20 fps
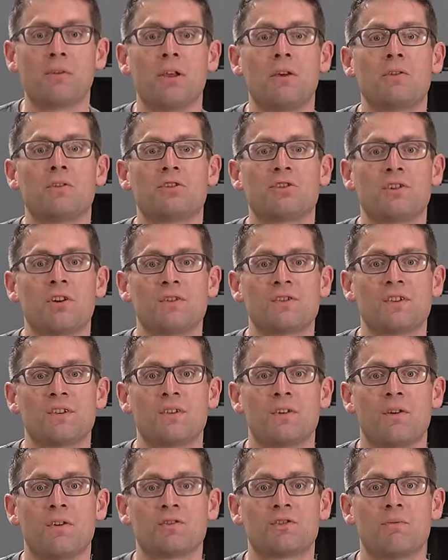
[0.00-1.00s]
Reloader shirts at
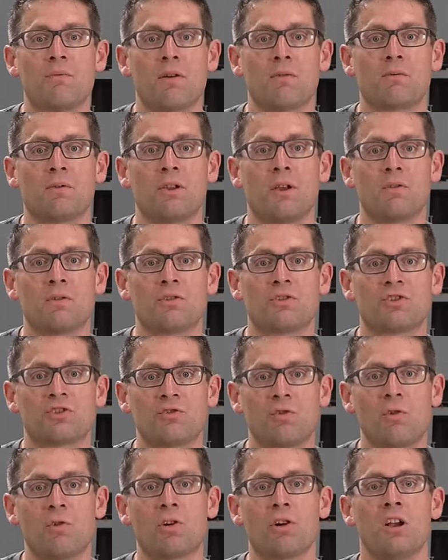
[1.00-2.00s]
the Ultimate Reloader
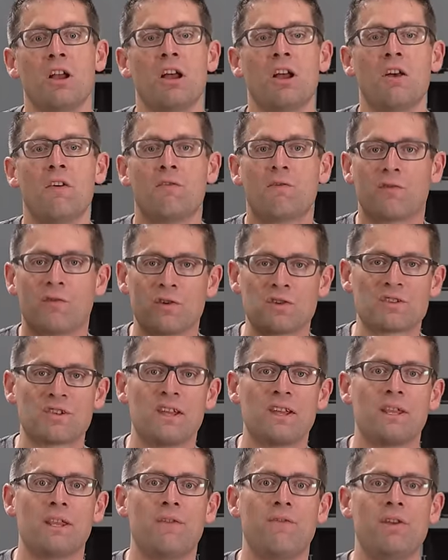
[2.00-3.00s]
store. First
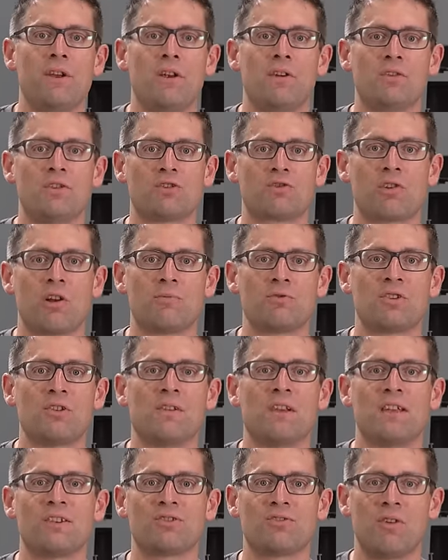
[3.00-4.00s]
link in the video description
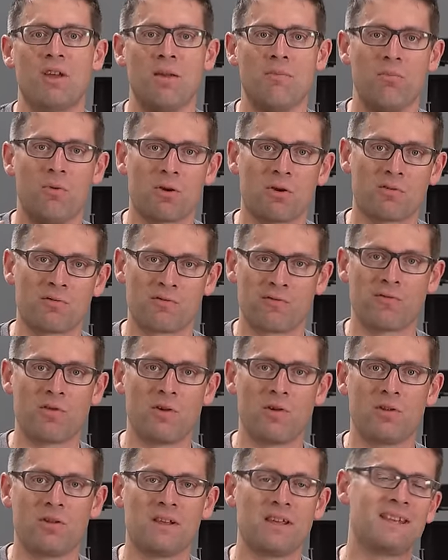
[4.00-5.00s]
links to a more
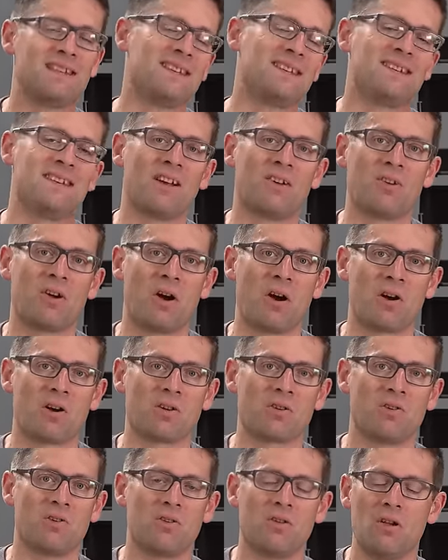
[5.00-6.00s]
fully detailed
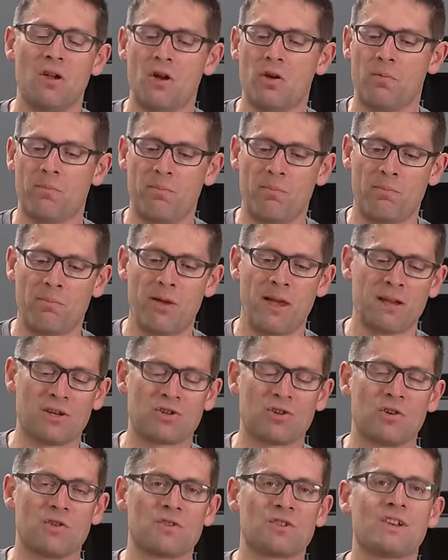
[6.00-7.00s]
article,
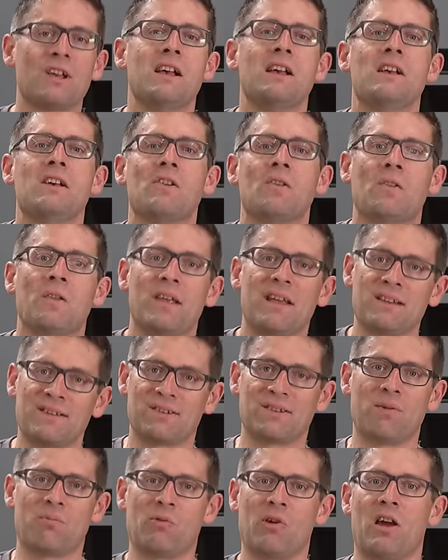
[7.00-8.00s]
pictures,
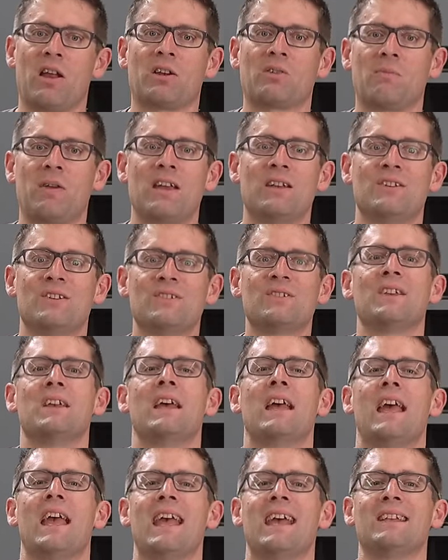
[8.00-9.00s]
links to product pages,
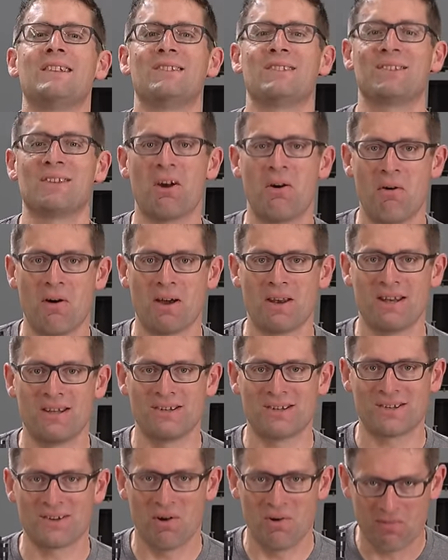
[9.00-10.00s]
and so on
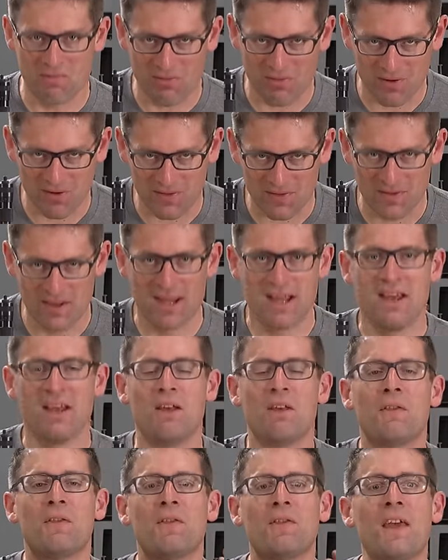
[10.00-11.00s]
and so forth.
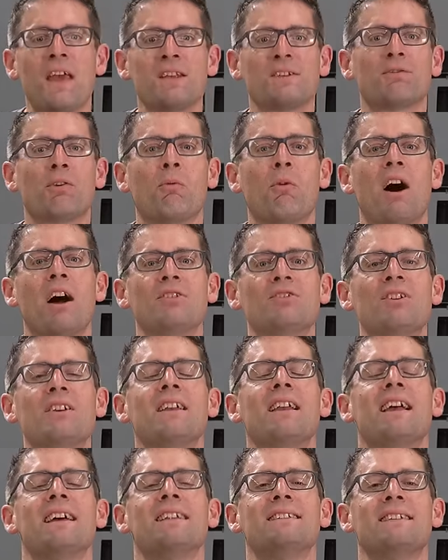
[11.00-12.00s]
Thanks for
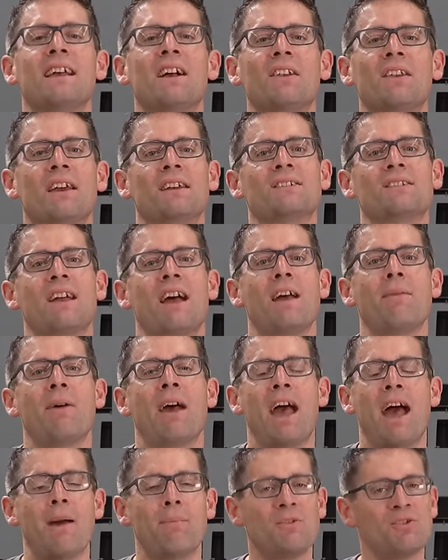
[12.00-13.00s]
watching. Until next time,
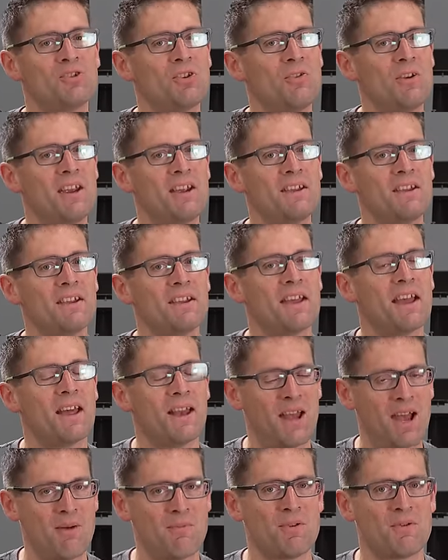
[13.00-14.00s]
happy shooting
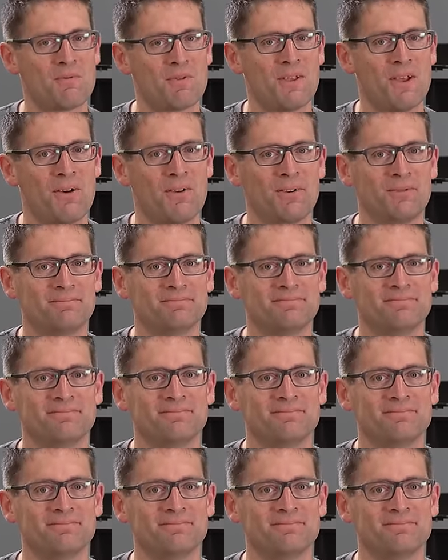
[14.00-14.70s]
and happy reloading.